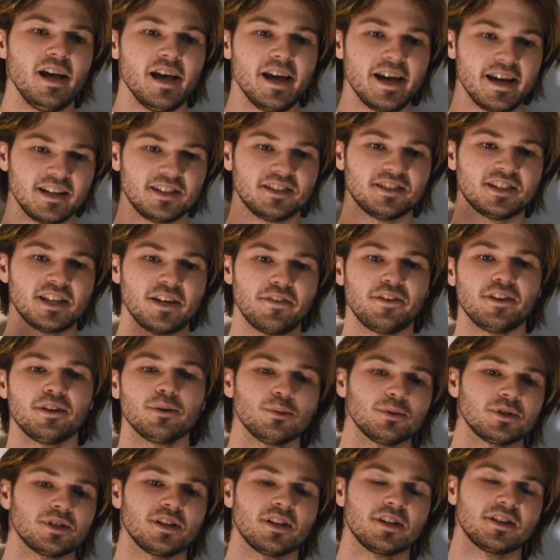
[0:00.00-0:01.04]
It's
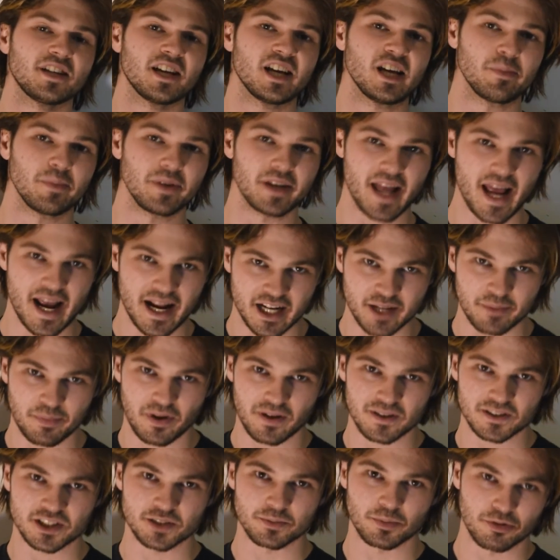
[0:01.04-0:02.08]
difficult to determine any
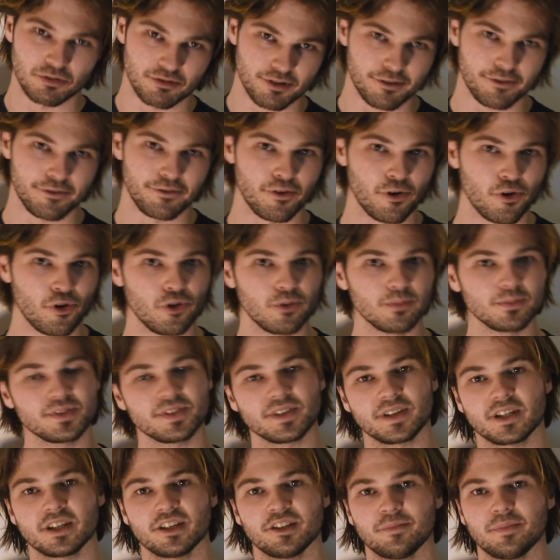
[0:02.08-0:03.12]
possible reforms
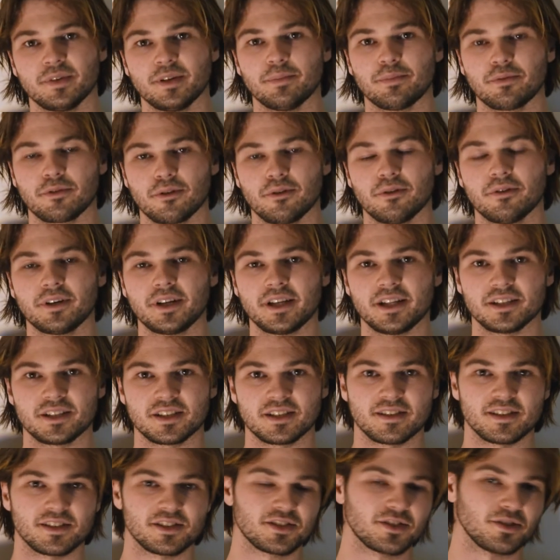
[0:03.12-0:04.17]
that could be brought into
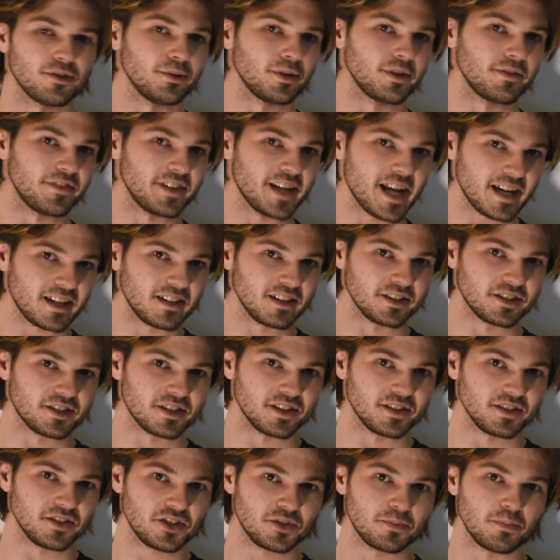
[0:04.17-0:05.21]
this tort of
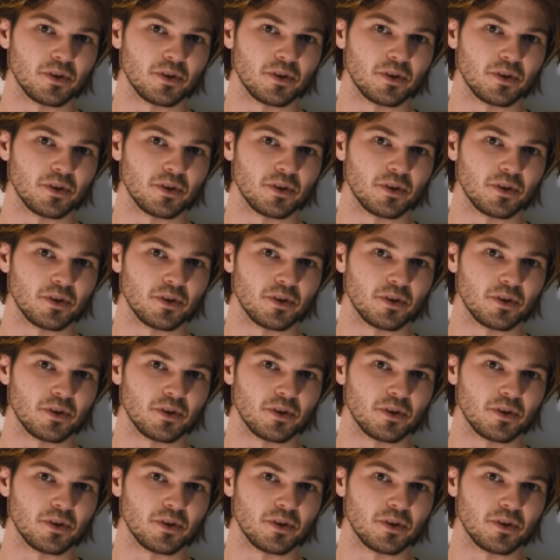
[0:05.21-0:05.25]
negligence.